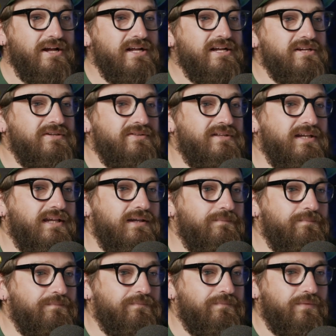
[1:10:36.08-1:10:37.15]
like some
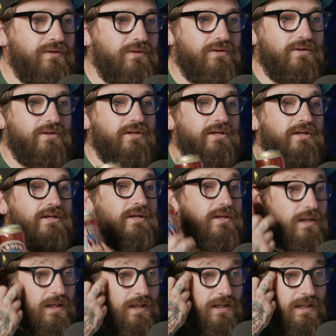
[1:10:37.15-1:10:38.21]
seven thousand channel
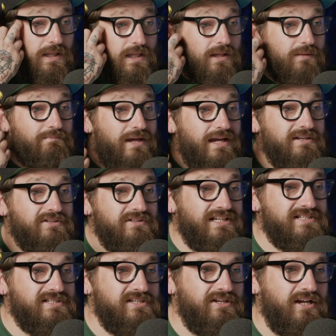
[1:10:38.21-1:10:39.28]
seven thousand something.
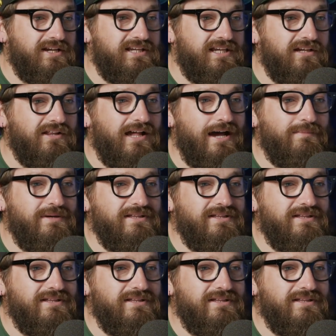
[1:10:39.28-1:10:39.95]
There's you know Kill Army